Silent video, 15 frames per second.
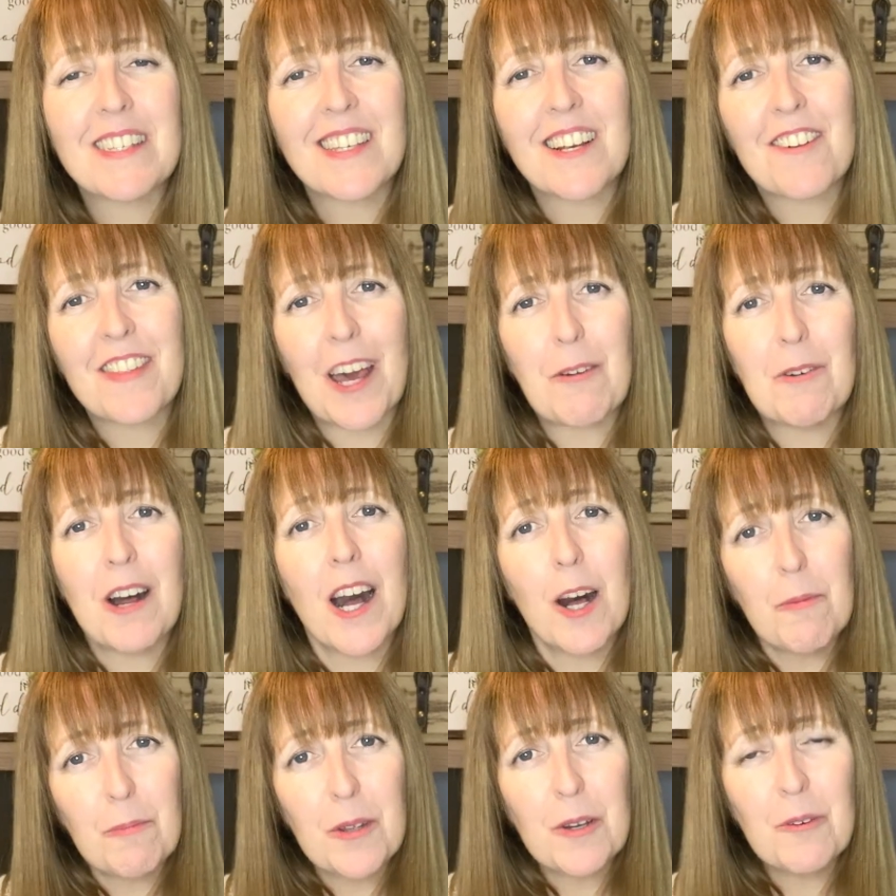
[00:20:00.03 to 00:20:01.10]
here that will
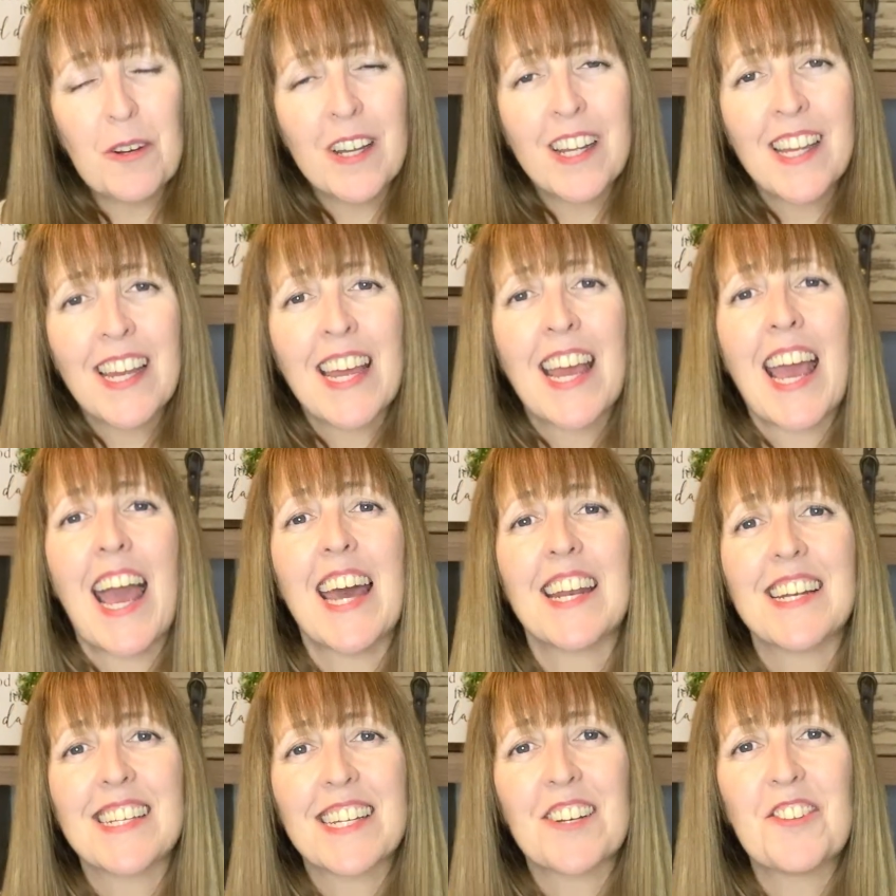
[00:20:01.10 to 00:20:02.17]
help you. And
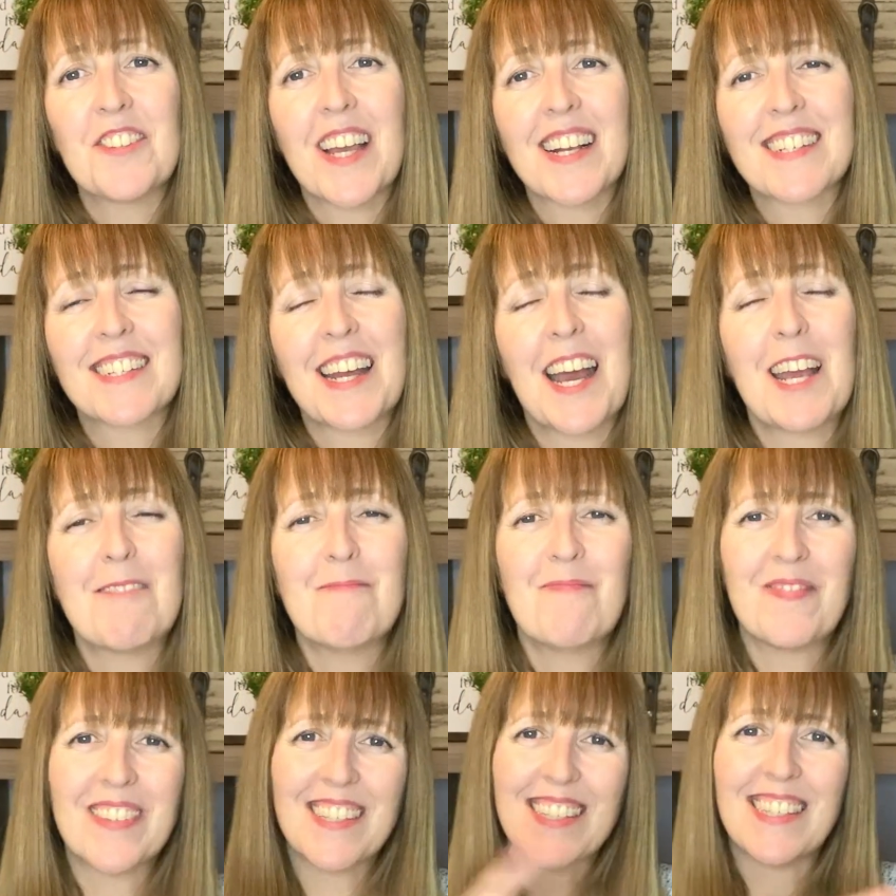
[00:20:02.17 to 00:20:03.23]
until next time,
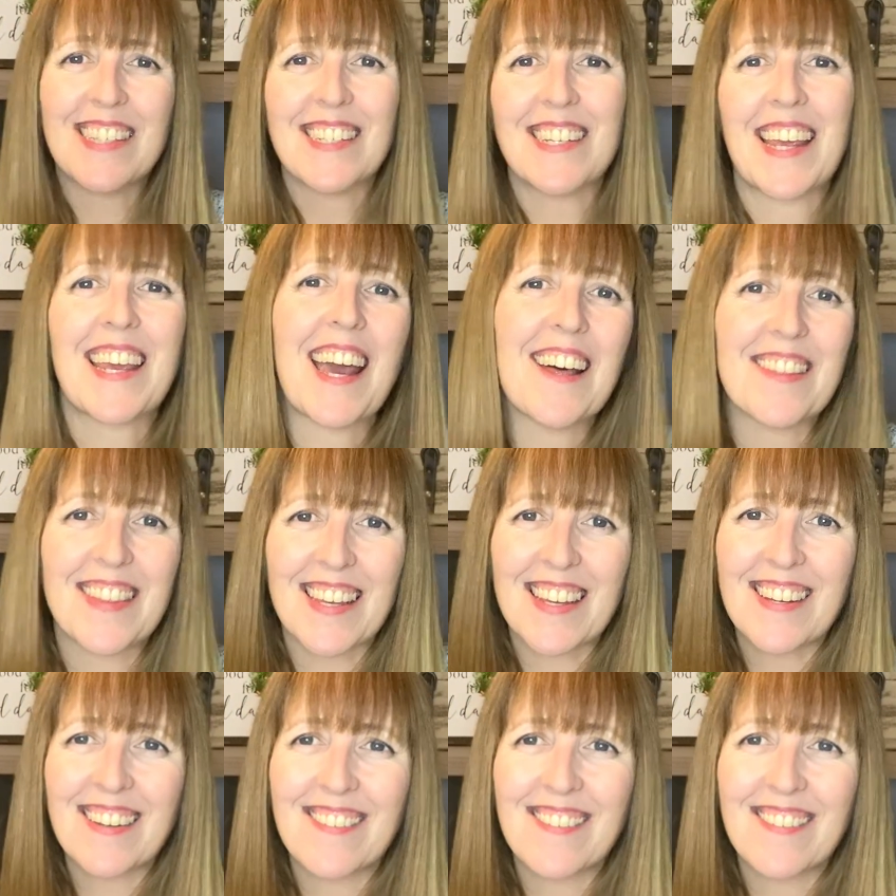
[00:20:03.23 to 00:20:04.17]
stay healthy.